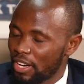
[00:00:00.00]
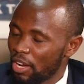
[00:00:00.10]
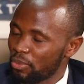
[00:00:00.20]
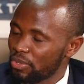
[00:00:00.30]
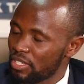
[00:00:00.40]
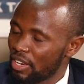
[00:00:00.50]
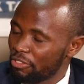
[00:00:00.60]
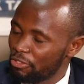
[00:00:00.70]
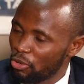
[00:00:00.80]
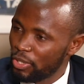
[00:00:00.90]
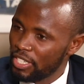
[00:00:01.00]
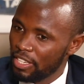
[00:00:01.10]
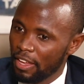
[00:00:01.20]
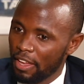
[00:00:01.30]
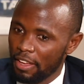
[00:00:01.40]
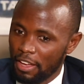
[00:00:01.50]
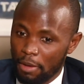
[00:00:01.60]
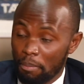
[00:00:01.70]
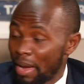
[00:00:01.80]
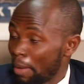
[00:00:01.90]
around affording
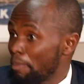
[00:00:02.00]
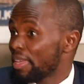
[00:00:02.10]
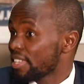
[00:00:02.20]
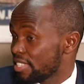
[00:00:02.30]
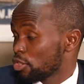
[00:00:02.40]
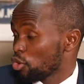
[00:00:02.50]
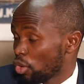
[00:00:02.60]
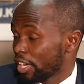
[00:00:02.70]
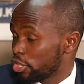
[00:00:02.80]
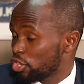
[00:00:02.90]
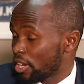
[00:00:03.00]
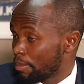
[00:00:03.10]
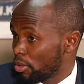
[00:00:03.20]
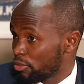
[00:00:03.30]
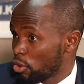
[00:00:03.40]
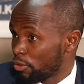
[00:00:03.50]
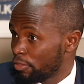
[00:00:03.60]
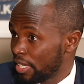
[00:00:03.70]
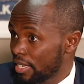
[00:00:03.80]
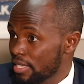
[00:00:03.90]
my peers in college a bit of
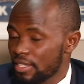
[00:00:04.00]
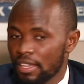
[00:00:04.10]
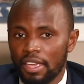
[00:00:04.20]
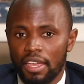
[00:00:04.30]
convenience.